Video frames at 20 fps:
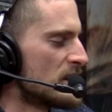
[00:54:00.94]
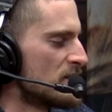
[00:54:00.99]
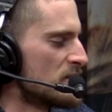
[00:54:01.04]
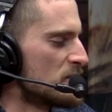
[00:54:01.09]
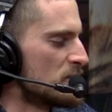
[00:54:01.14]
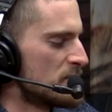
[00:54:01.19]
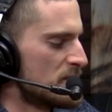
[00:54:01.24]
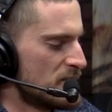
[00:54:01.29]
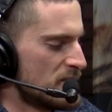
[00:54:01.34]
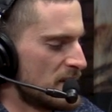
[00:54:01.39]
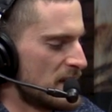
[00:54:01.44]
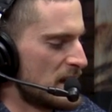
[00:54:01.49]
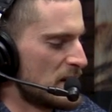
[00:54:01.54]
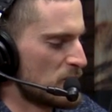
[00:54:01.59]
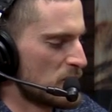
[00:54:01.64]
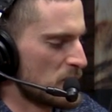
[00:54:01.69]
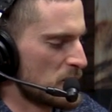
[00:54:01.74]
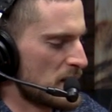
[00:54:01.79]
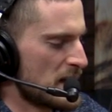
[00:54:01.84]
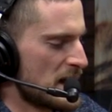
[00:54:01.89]
got a little bit of
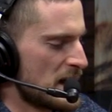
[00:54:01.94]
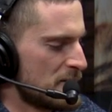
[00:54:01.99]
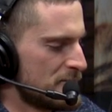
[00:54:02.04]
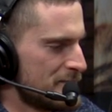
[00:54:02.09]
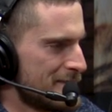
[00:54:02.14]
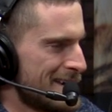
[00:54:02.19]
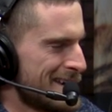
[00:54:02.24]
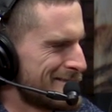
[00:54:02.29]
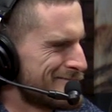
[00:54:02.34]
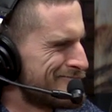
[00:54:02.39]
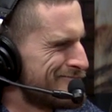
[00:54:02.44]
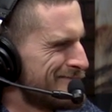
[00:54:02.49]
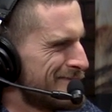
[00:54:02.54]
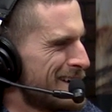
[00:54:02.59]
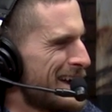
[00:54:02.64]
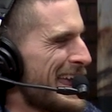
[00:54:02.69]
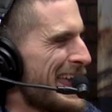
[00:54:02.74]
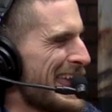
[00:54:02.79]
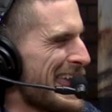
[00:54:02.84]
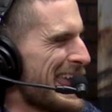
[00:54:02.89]
land where we have like
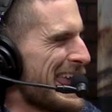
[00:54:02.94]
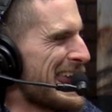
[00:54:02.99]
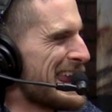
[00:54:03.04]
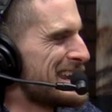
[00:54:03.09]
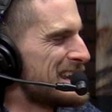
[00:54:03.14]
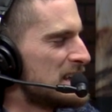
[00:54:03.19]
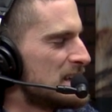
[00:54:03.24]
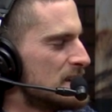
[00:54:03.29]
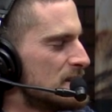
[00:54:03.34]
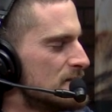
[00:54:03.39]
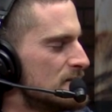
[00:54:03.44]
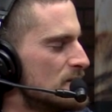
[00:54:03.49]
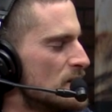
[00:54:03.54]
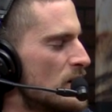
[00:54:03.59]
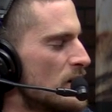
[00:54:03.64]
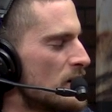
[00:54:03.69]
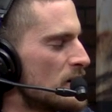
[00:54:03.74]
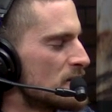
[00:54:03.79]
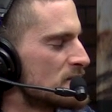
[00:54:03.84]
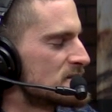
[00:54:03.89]
80
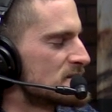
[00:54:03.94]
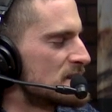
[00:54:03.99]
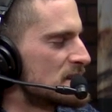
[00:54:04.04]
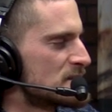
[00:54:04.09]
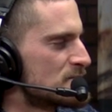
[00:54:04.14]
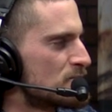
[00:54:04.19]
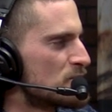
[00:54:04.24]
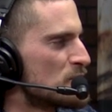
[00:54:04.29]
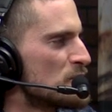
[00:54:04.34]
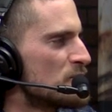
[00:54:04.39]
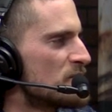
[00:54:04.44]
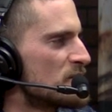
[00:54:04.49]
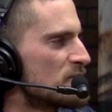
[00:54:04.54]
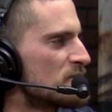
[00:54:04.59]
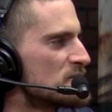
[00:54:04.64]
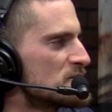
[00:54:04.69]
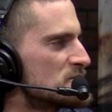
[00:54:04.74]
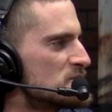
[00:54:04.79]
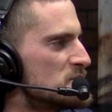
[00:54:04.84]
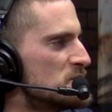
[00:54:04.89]
yards that's perfect
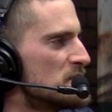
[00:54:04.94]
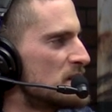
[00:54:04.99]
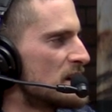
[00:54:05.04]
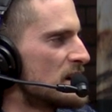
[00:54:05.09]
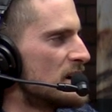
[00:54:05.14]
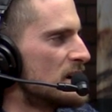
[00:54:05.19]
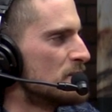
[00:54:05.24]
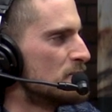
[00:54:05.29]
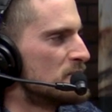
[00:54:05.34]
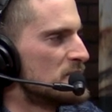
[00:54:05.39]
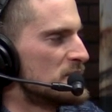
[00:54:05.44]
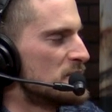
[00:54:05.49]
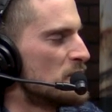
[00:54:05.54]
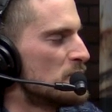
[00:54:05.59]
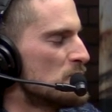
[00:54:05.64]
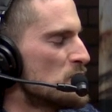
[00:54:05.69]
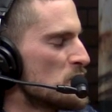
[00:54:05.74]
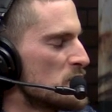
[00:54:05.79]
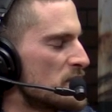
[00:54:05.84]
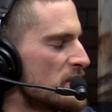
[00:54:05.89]
for shooting on, mm-hmm. but
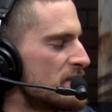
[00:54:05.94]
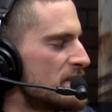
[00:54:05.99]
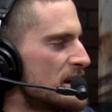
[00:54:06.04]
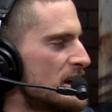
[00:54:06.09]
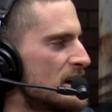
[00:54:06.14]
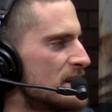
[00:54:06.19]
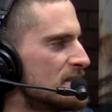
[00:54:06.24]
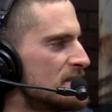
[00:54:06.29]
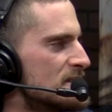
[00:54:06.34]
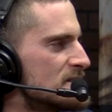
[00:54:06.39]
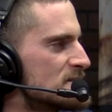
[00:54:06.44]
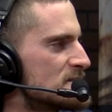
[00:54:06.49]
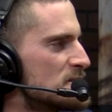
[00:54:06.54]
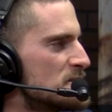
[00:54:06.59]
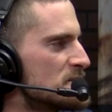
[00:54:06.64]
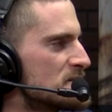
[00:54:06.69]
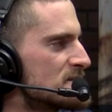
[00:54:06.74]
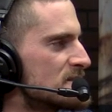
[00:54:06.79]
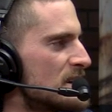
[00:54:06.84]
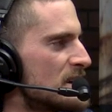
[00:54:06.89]
no more than that. And
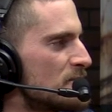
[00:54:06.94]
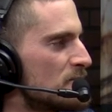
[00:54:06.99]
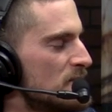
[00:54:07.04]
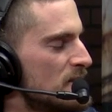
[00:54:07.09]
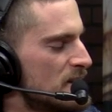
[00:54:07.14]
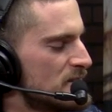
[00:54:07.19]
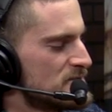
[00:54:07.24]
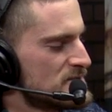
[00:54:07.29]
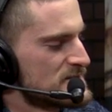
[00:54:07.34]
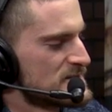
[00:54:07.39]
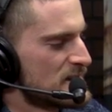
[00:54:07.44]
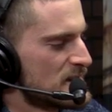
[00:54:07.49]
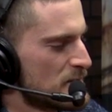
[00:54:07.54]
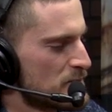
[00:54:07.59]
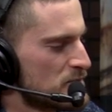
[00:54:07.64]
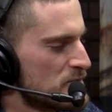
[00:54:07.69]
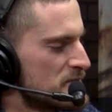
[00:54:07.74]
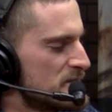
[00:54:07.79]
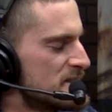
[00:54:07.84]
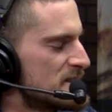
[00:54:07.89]
so it's like, well, I just set
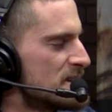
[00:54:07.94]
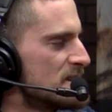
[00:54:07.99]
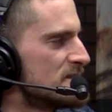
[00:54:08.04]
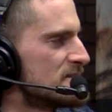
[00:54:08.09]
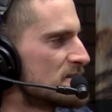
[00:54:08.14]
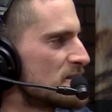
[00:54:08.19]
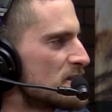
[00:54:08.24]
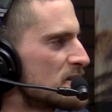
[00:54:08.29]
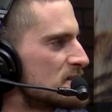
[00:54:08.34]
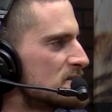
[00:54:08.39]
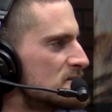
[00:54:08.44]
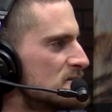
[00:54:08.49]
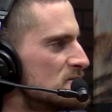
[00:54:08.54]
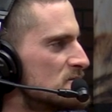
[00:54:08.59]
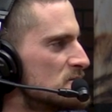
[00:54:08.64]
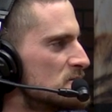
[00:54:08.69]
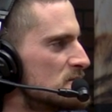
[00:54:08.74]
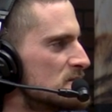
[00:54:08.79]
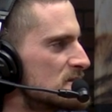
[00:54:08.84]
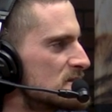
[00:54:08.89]
up really tiny targets
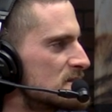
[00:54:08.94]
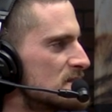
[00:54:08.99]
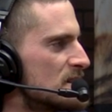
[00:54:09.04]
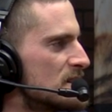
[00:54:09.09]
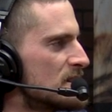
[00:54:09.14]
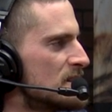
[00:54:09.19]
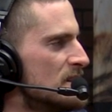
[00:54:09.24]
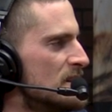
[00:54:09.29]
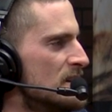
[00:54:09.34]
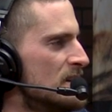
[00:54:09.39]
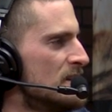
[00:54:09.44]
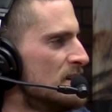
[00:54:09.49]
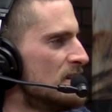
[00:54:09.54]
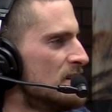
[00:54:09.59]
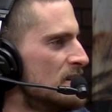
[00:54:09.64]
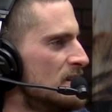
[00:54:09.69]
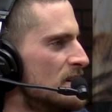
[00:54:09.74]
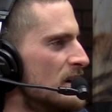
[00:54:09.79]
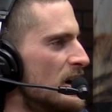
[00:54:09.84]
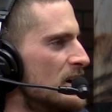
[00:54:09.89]
and shoot this thing. Yeah.
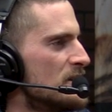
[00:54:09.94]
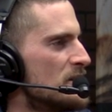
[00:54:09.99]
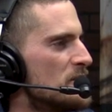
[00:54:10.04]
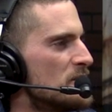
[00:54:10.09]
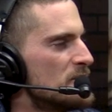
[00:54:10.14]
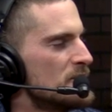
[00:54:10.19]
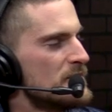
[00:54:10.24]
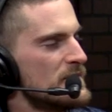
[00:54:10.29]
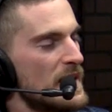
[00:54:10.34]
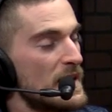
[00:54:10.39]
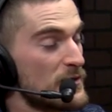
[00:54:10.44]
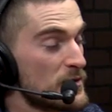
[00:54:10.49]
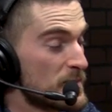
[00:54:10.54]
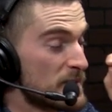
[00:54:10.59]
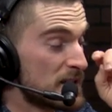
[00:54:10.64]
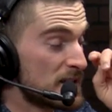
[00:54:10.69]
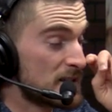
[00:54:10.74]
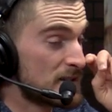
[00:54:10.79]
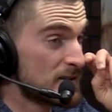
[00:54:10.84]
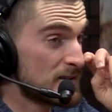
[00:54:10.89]
I know
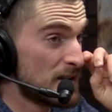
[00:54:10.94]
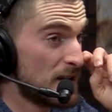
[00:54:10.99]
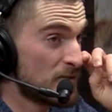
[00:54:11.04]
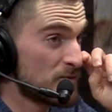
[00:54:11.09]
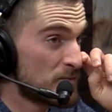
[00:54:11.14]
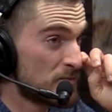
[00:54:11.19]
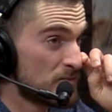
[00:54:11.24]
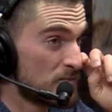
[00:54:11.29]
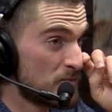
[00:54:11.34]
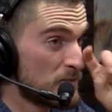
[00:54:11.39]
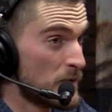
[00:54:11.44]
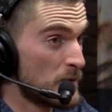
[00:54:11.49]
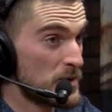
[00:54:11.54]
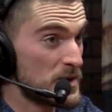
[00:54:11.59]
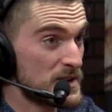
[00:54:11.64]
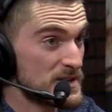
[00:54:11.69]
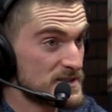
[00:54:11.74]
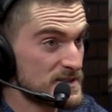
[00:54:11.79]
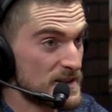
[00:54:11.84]
everybody. Every, what were you going